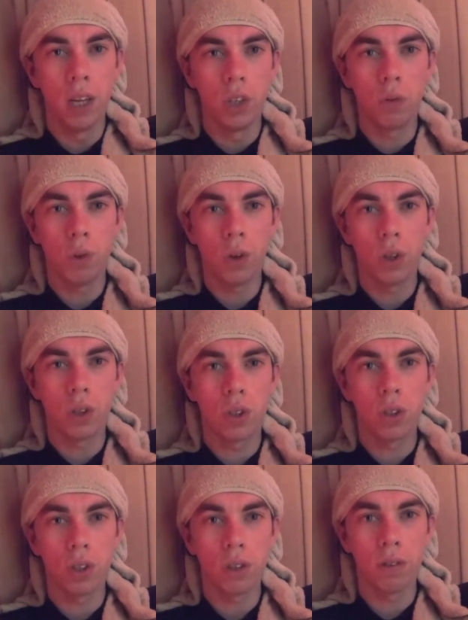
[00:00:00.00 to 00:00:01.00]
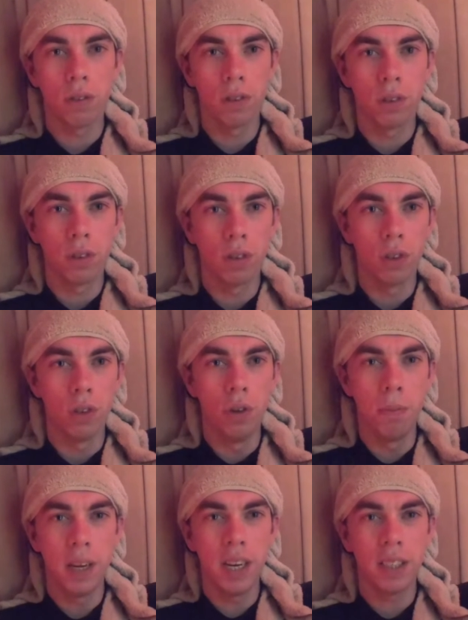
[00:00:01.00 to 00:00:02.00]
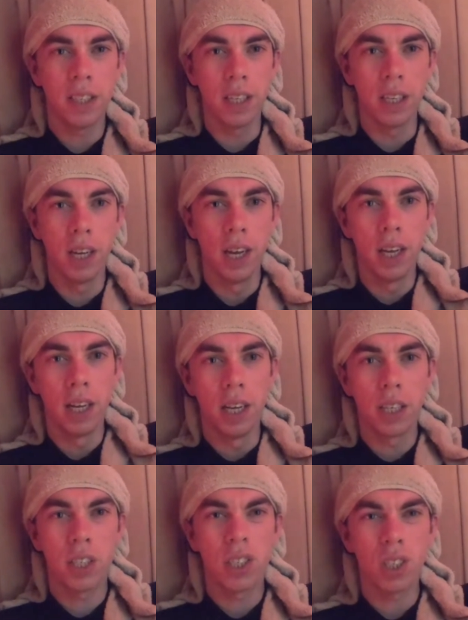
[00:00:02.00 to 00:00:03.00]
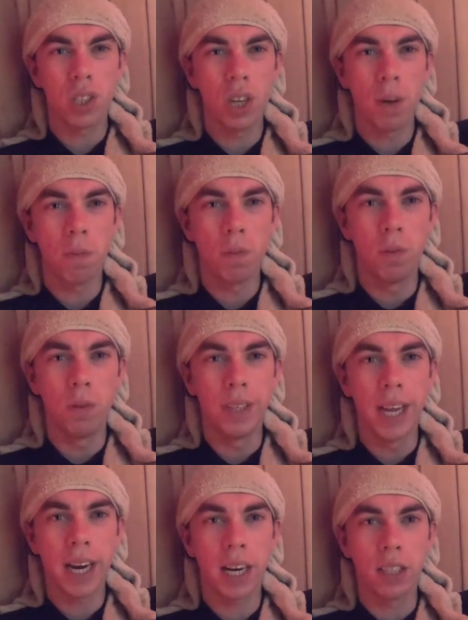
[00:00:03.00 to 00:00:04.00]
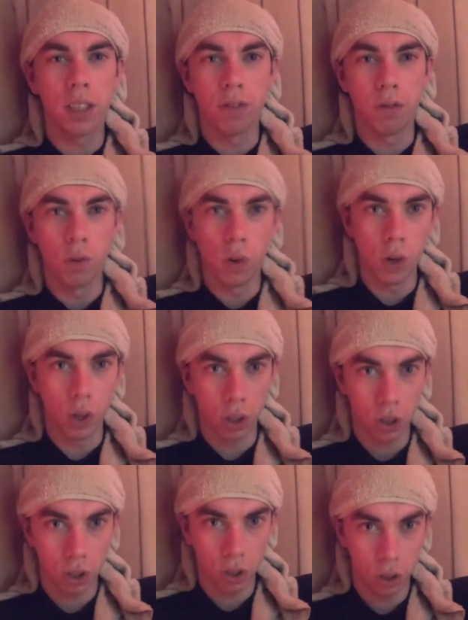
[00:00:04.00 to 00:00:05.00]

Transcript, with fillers: the word humility is some negative word.